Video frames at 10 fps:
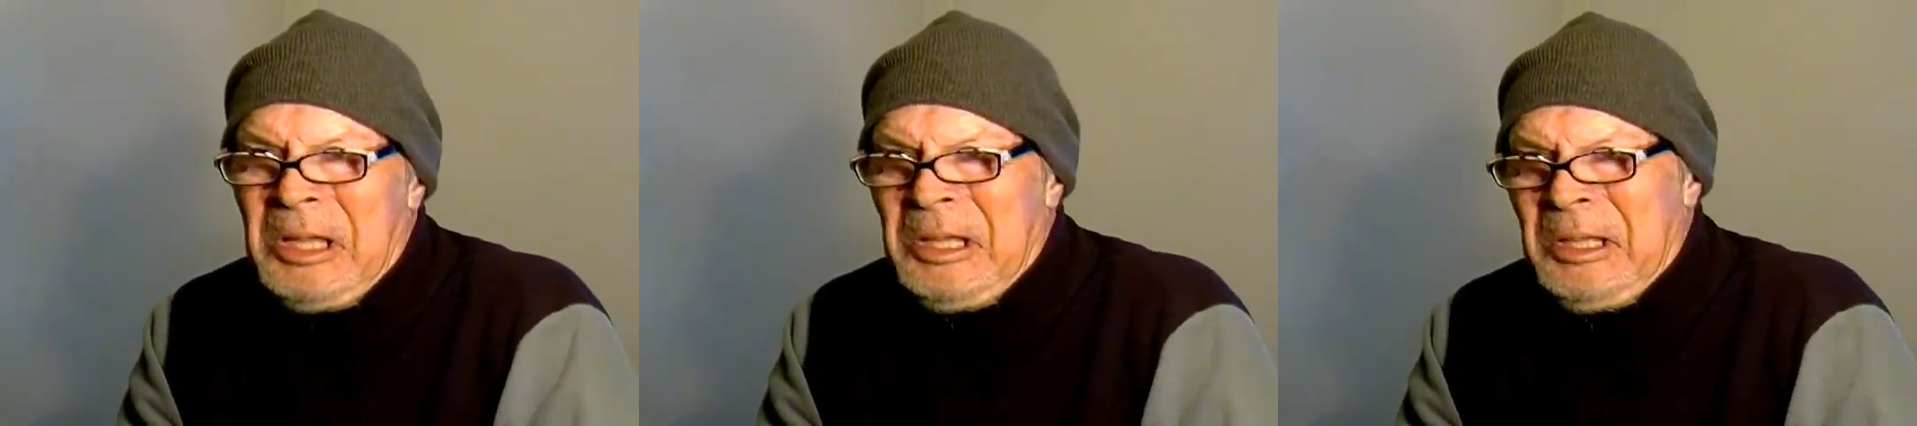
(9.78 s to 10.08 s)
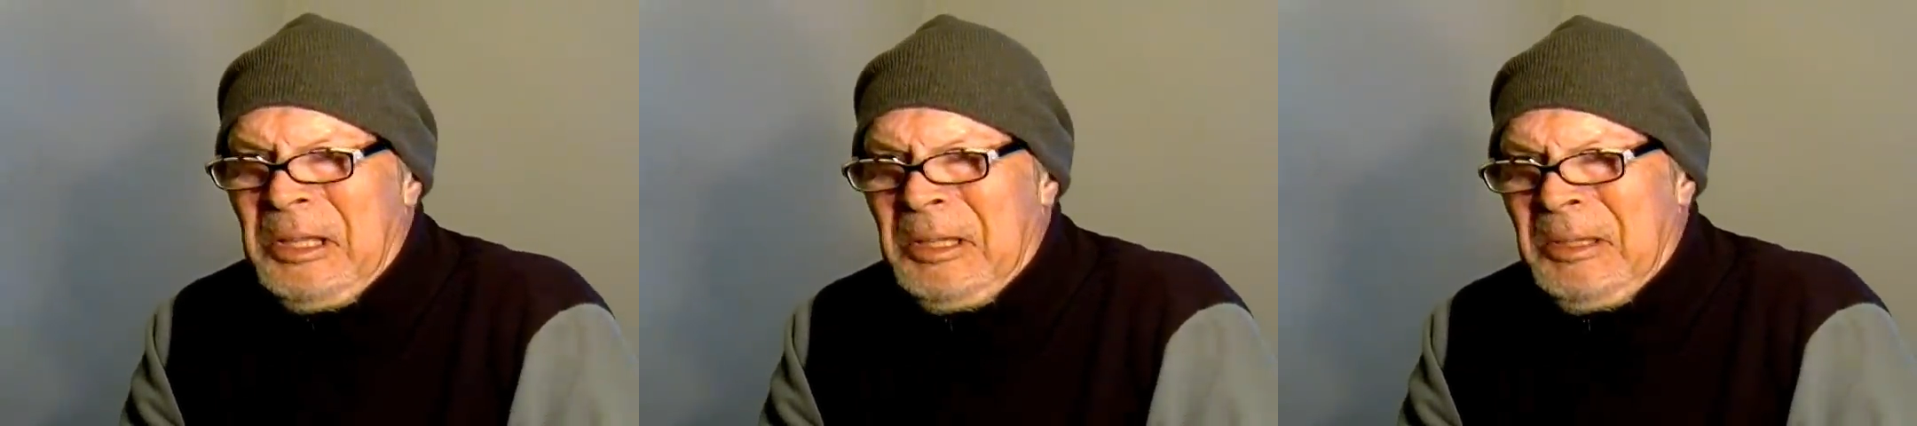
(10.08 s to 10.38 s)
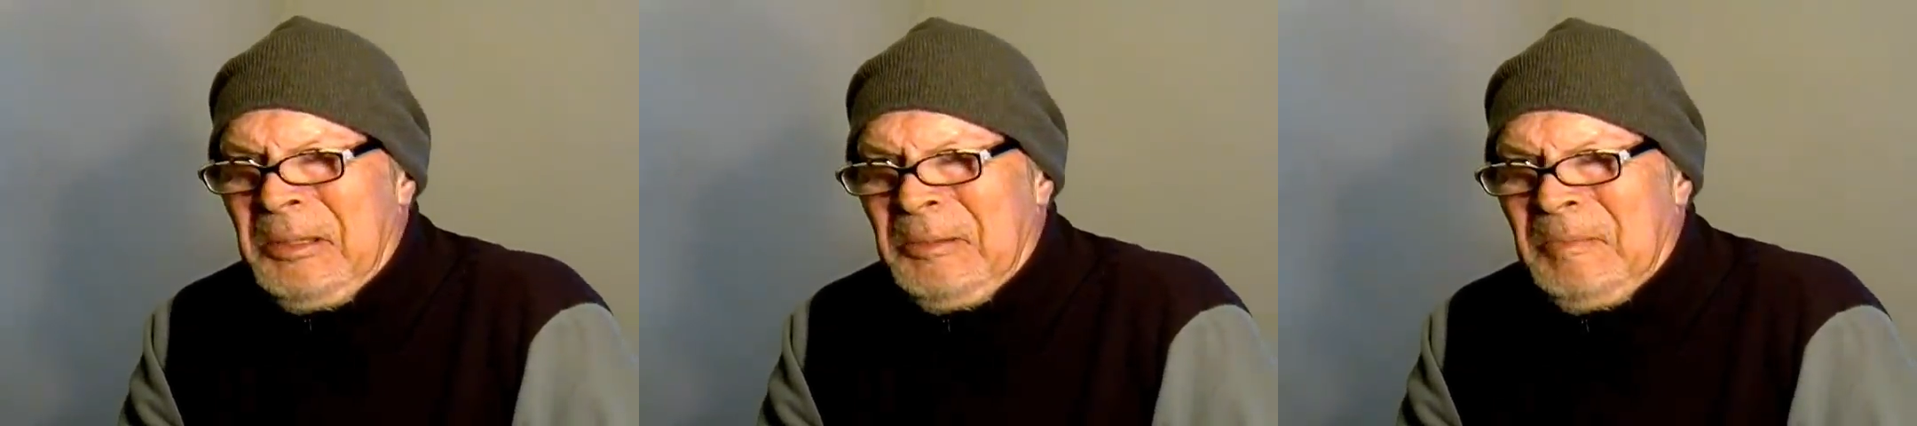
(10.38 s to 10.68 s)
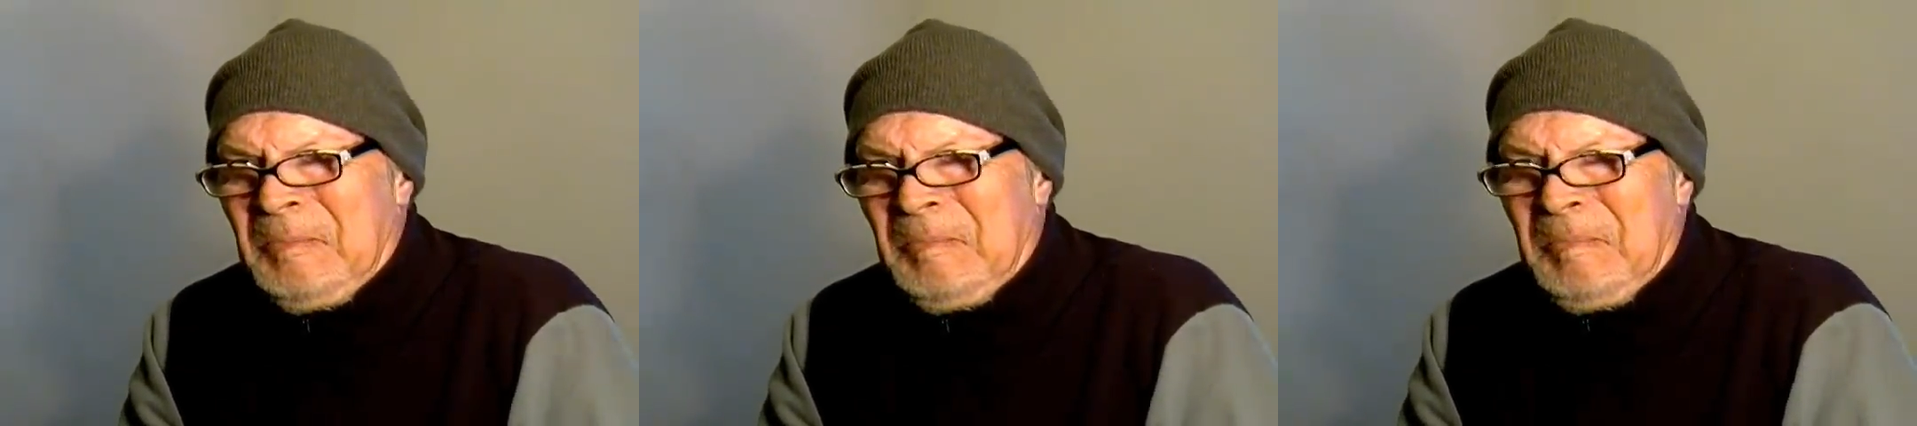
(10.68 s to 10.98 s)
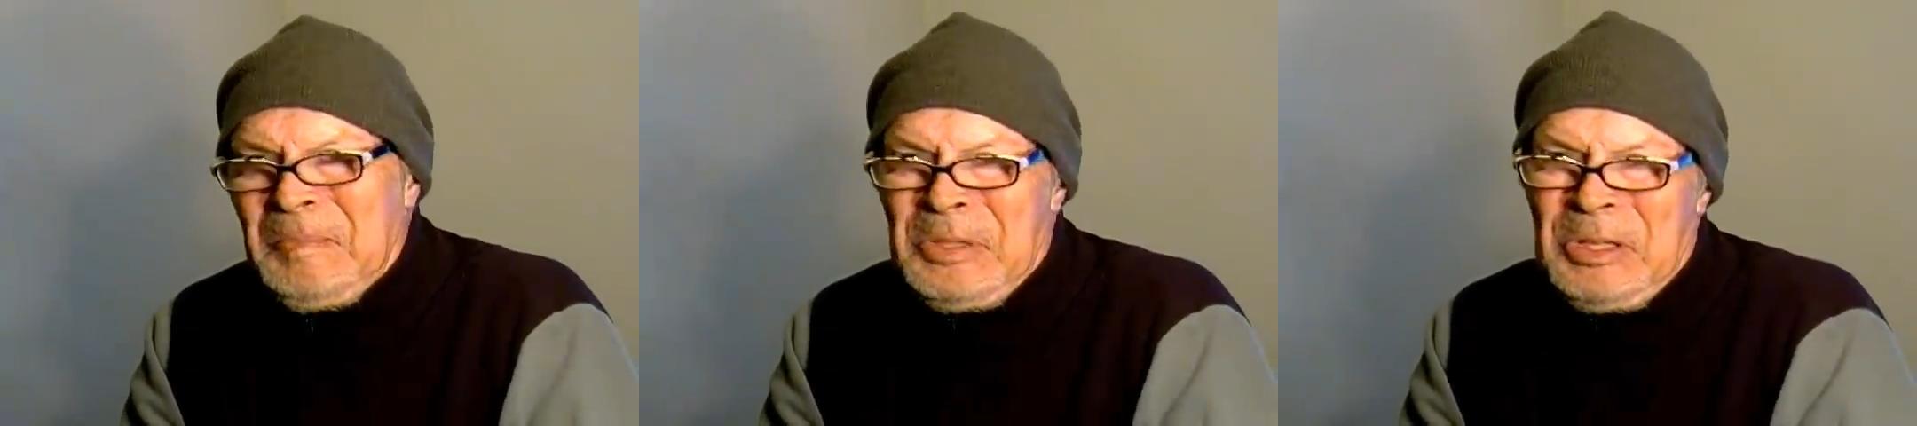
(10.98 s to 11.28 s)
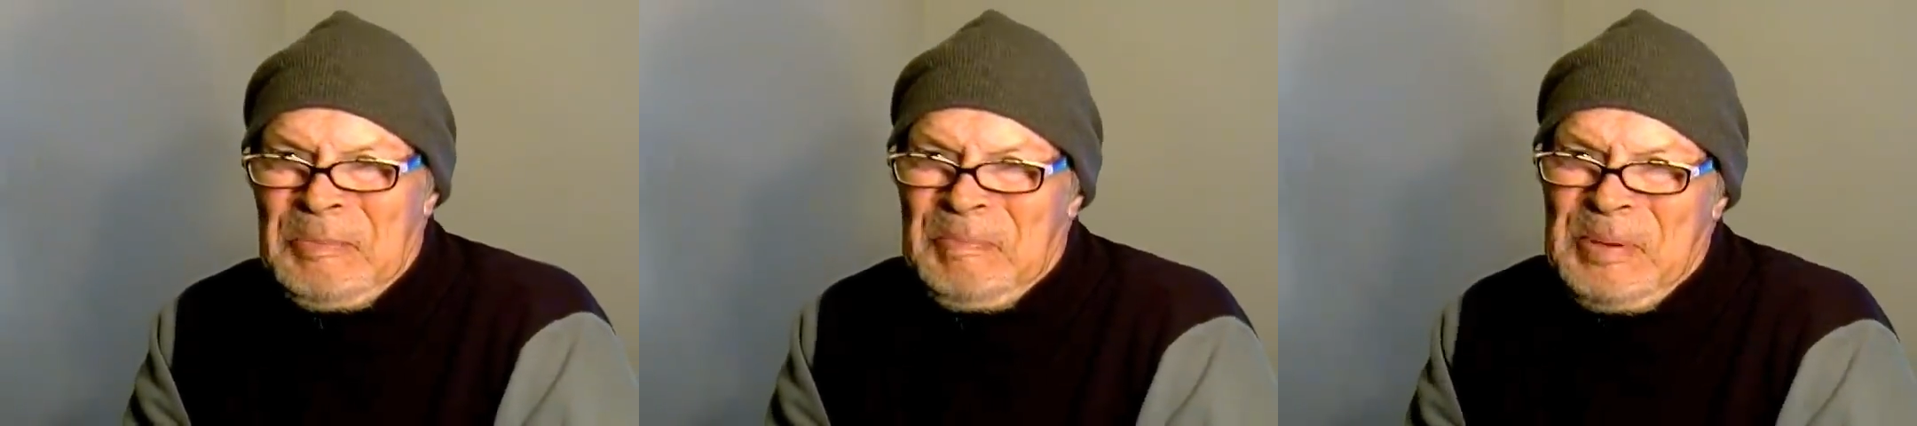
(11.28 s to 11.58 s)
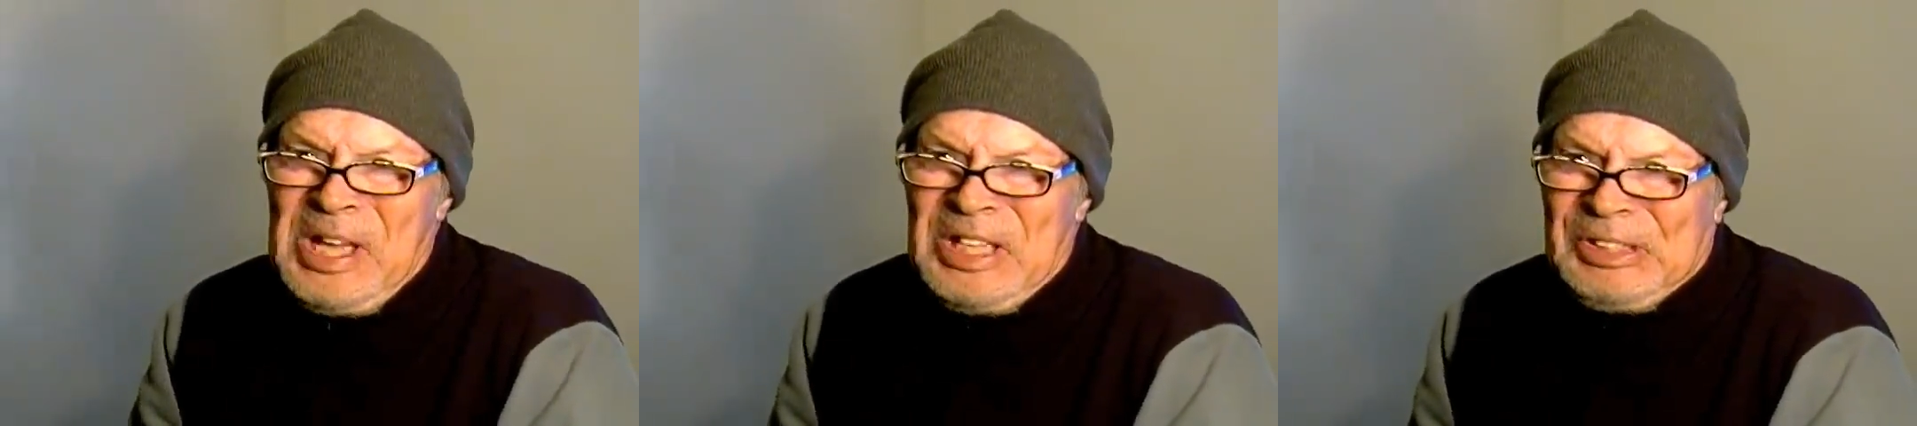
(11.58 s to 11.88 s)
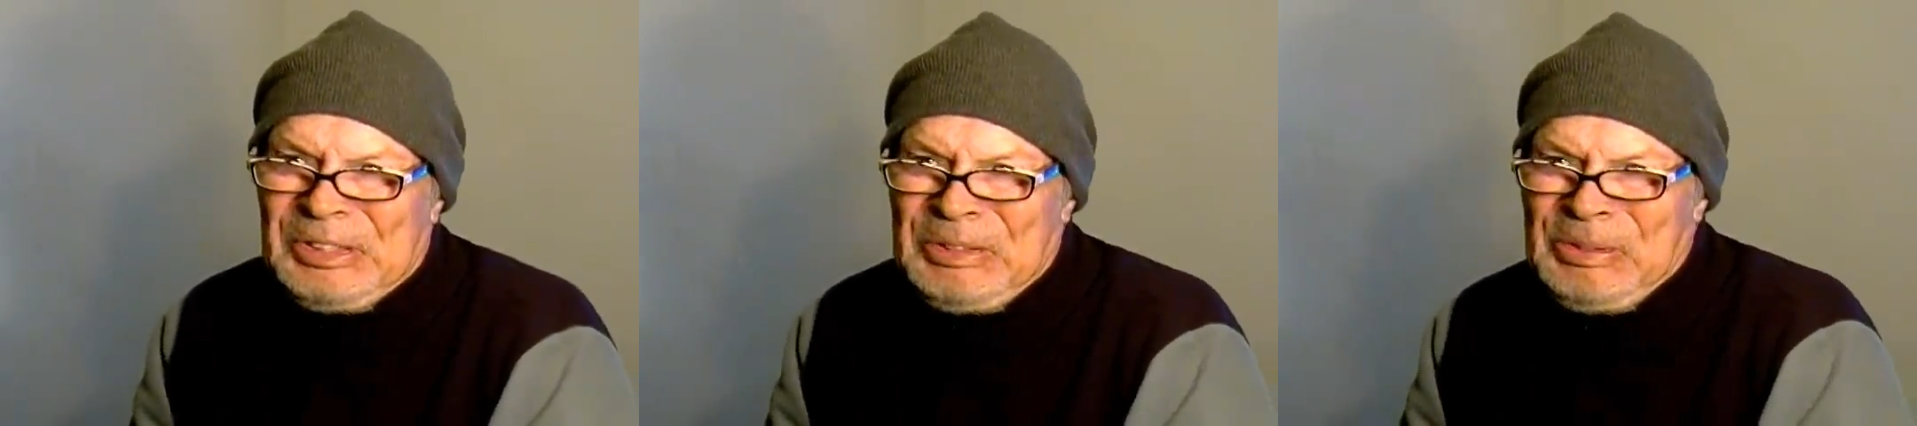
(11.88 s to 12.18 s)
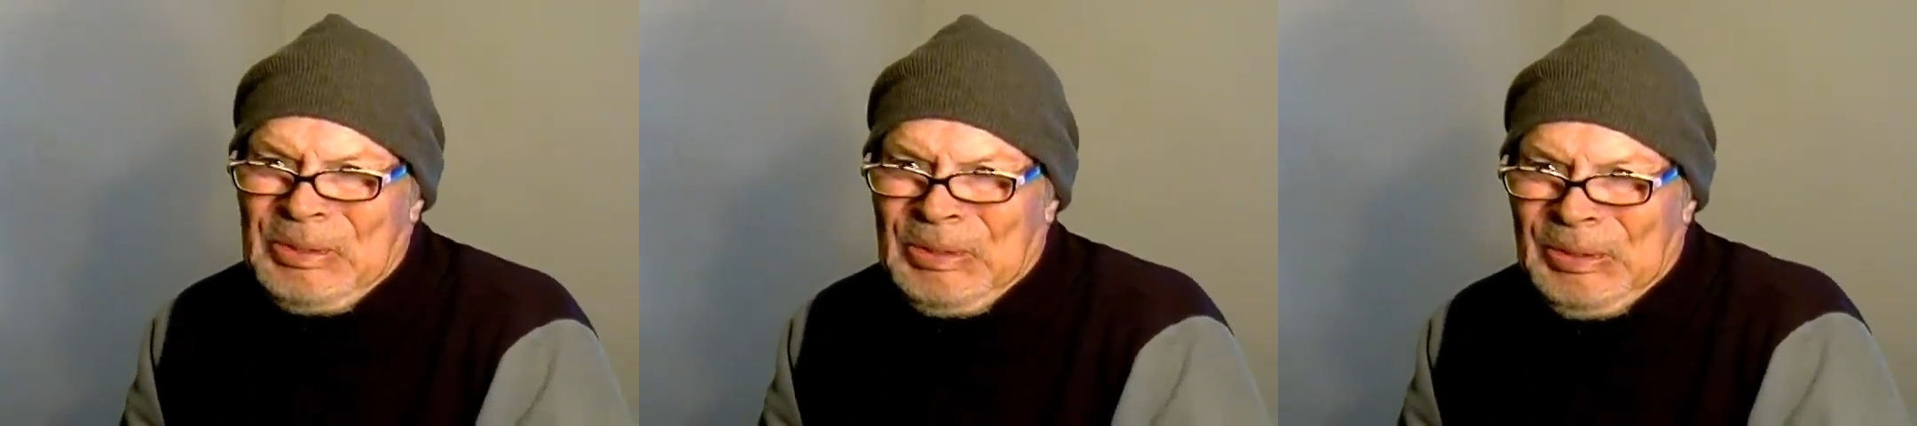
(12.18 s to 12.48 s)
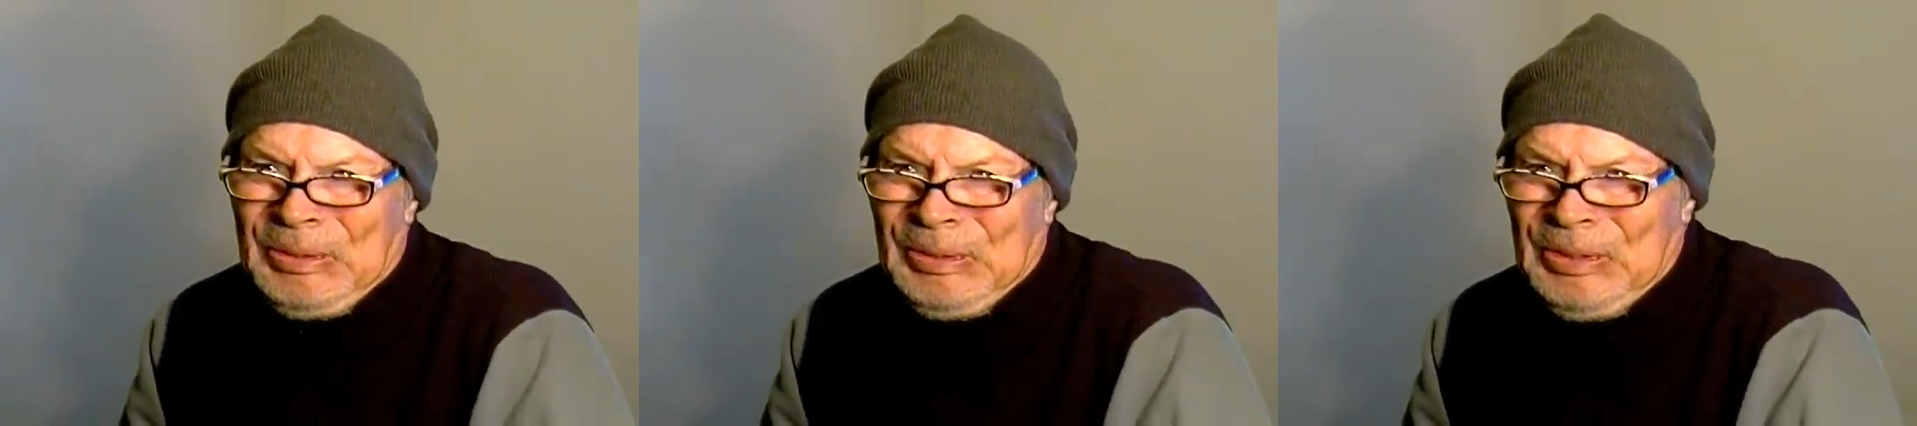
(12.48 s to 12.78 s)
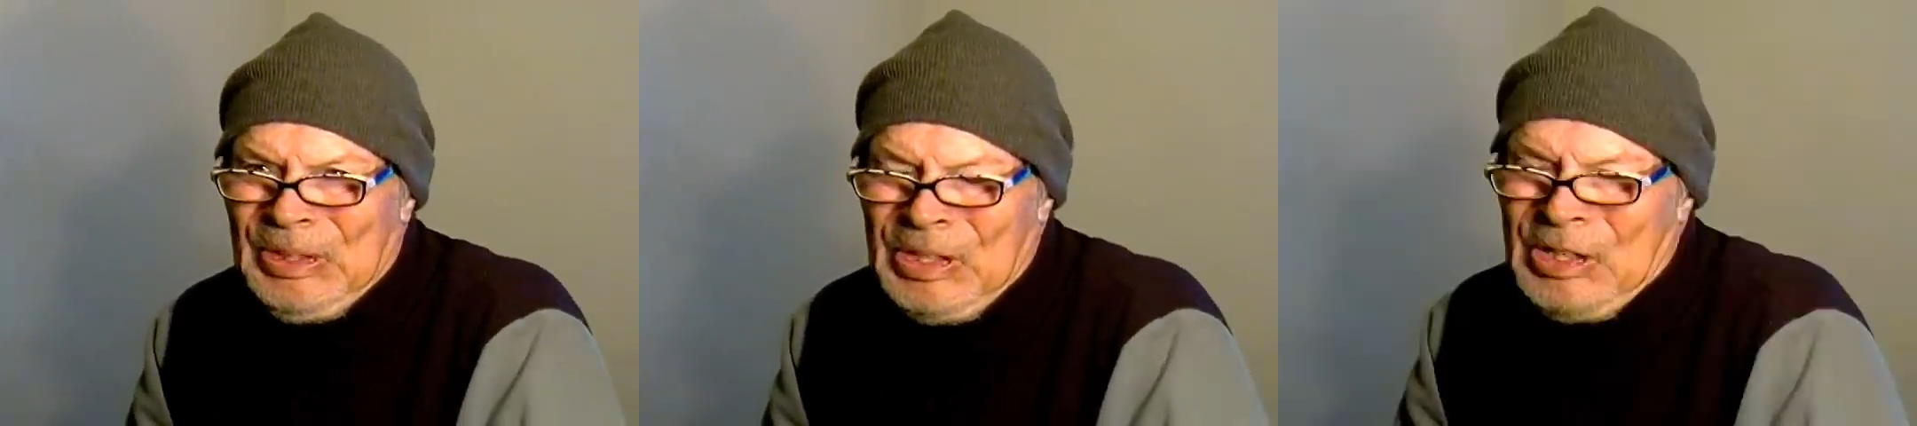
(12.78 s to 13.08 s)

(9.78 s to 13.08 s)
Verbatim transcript: I'm a bastard.